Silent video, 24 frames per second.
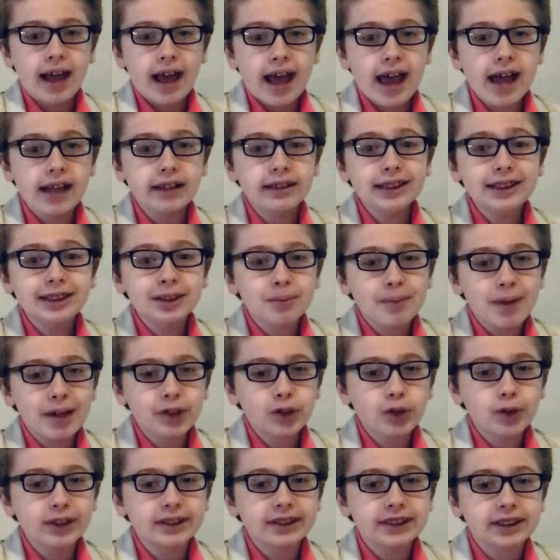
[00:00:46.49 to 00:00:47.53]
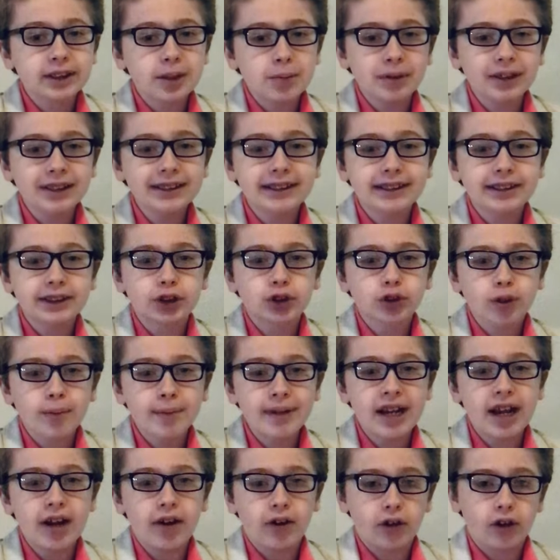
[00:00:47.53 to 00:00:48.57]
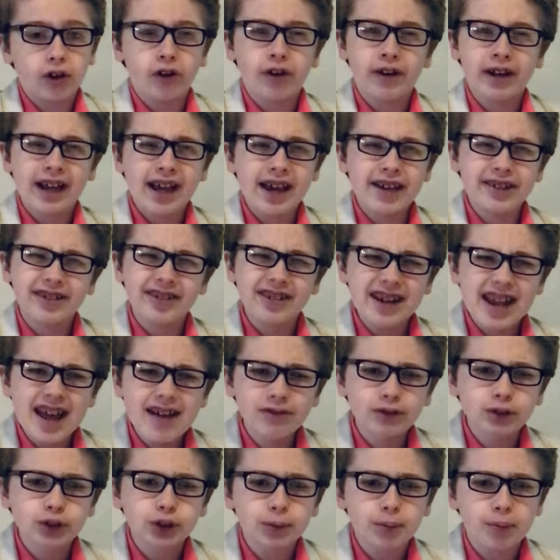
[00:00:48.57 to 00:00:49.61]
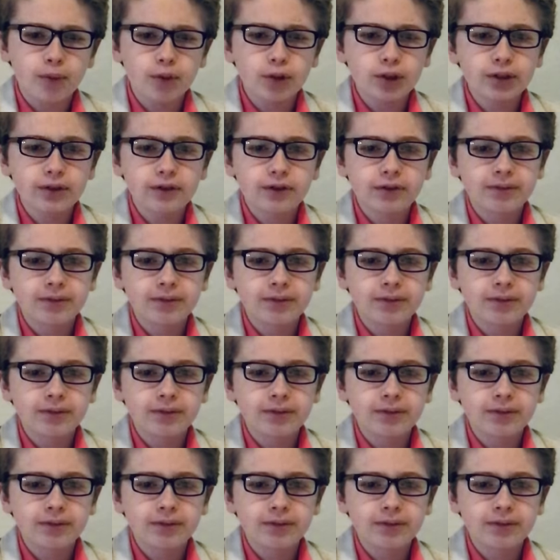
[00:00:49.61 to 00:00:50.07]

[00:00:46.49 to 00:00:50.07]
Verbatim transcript: Ellie's mother and siblings discriminate her and are never supportive.